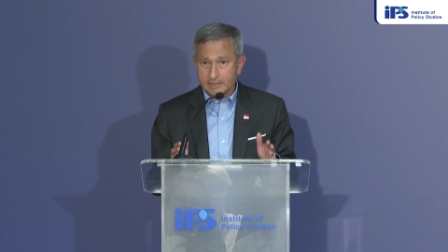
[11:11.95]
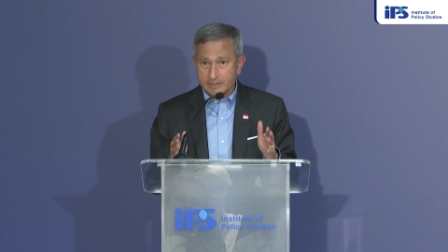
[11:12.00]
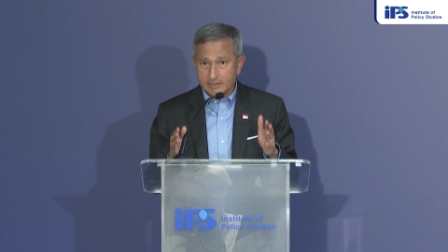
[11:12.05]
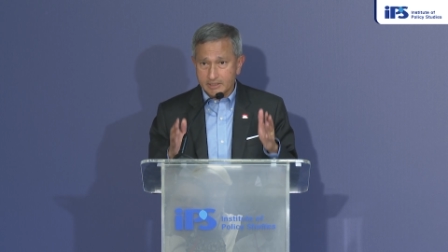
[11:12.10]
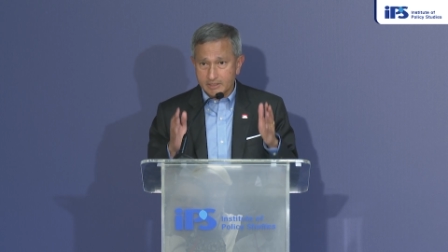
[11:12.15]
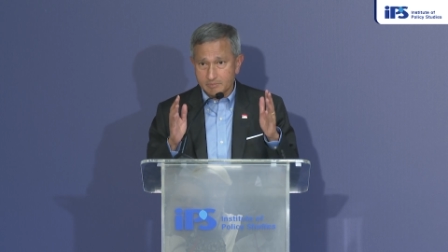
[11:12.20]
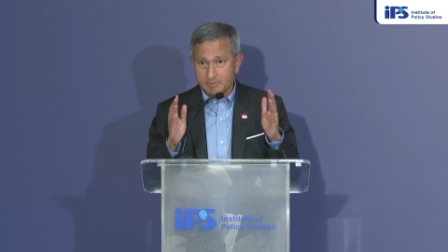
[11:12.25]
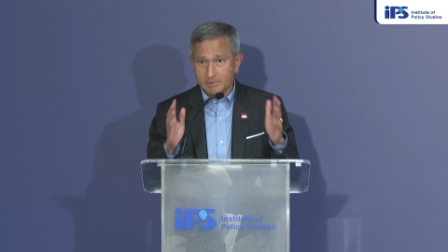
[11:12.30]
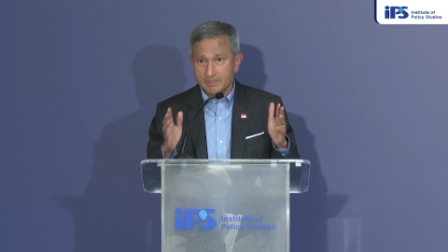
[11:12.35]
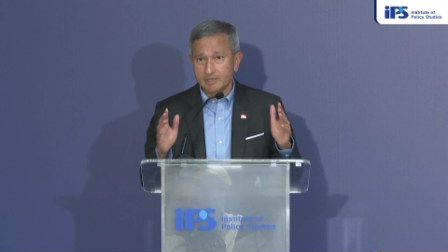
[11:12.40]

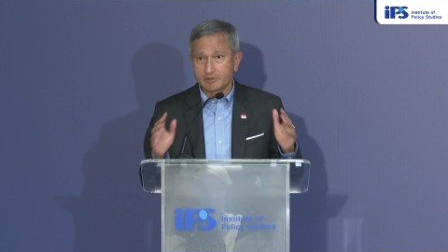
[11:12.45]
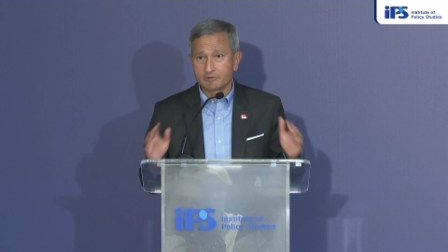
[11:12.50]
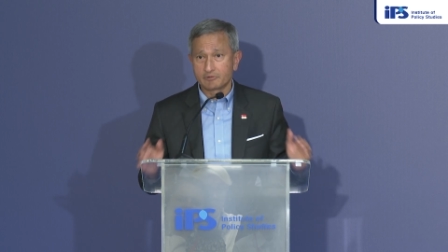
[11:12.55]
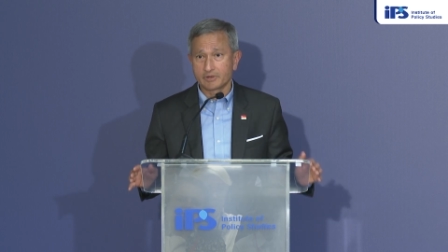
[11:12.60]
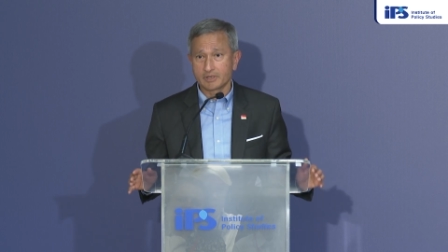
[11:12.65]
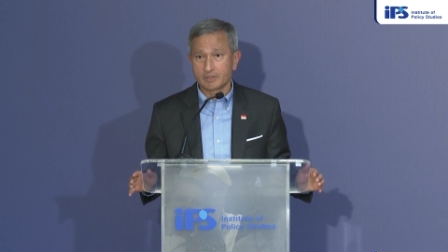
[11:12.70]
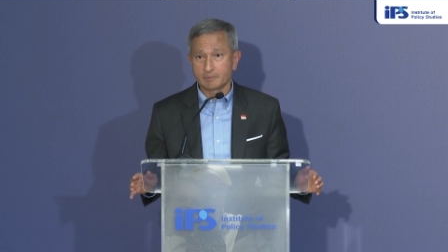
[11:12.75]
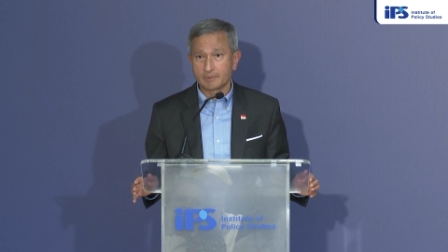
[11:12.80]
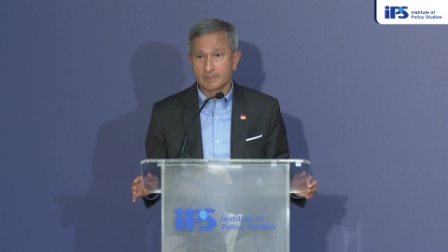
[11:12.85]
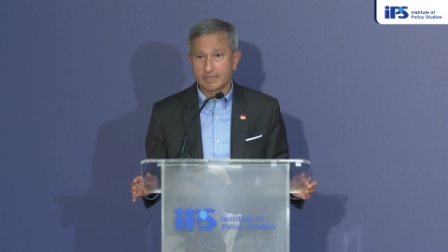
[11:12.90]
She has been a
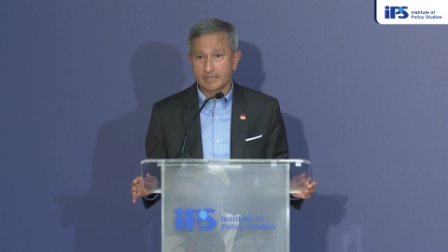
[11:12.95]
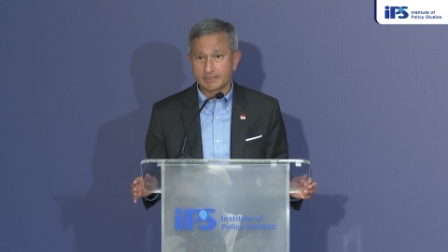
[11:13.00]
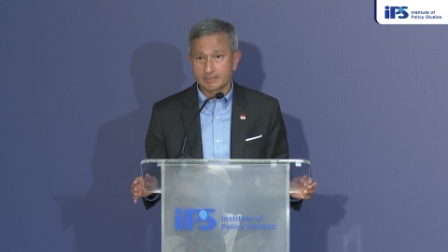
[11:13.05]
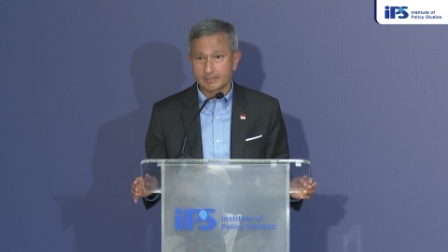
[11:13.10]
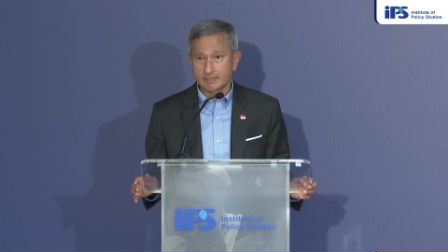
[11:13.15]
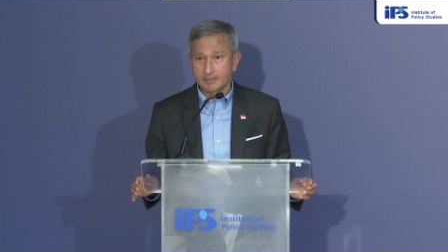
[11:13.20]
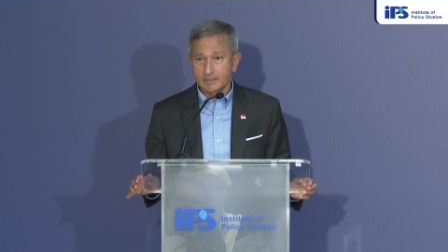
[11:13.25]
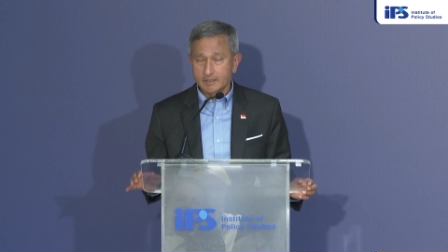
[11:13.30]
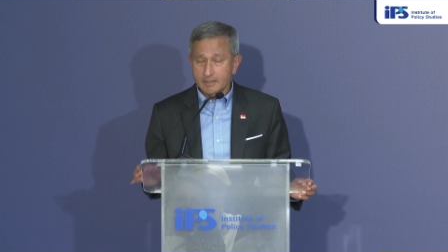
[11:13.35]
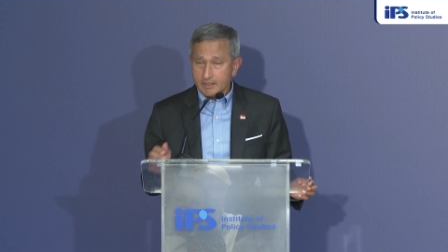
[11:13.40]

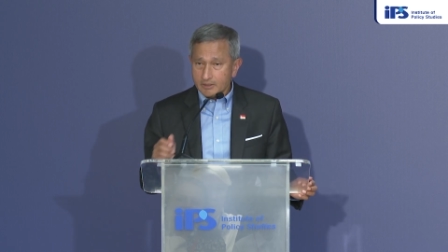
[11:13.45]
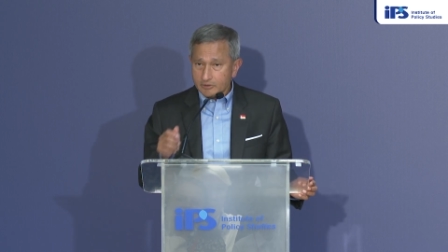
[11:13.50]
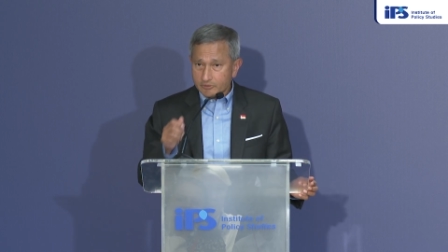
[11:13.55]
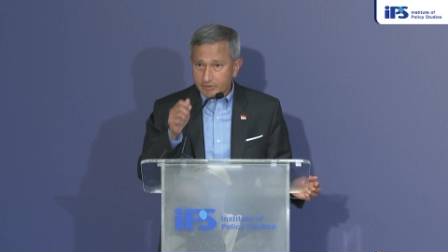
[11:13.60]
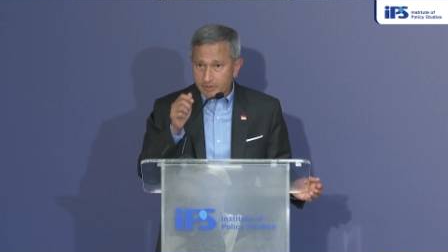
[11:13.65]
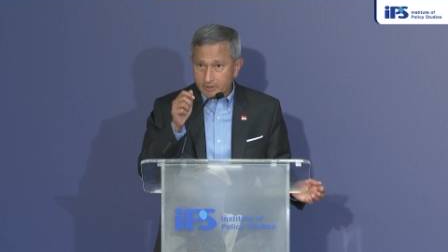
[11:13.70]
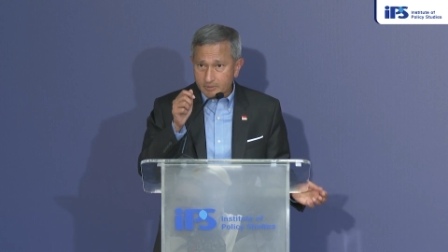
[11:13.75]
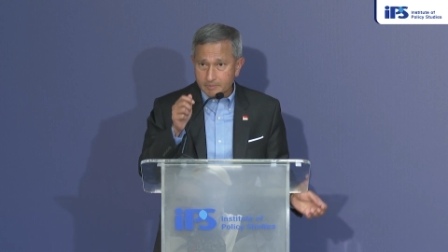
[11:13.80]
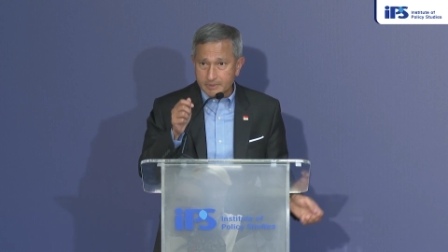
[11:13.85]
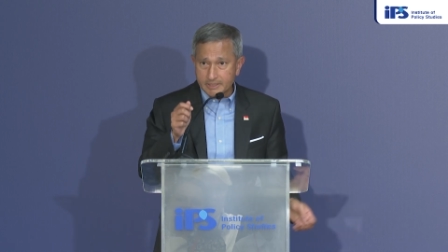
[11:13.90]
trailblazer.
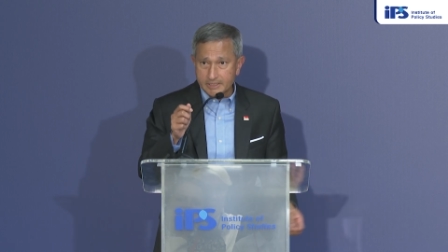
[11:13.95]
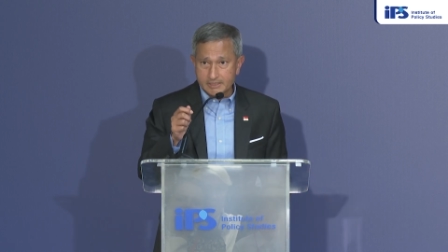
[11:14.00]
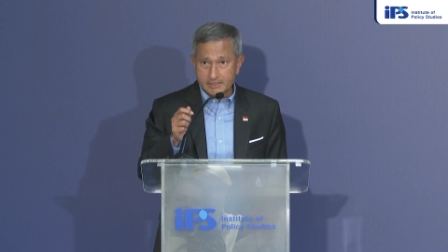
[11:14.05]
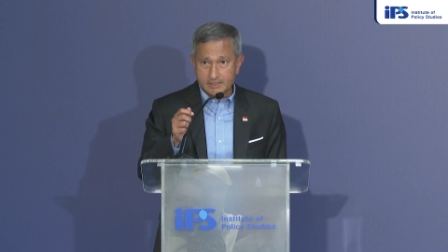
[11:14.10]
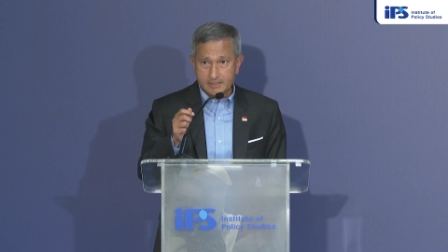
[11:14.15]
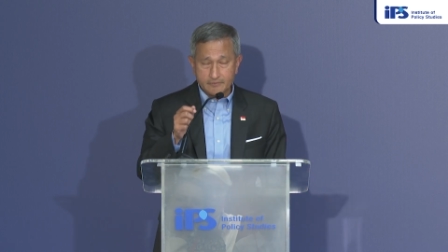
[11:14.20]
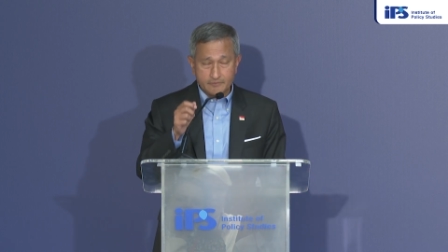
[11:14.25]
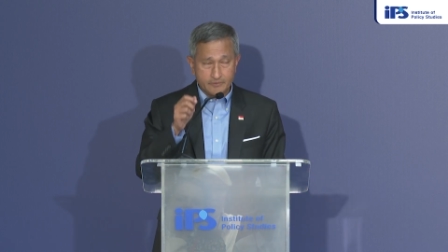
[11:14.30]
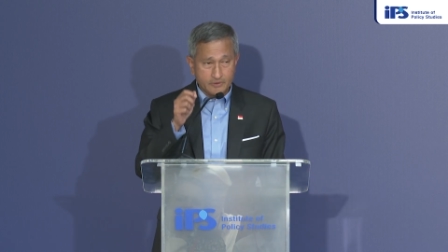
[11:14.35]
Trailblazer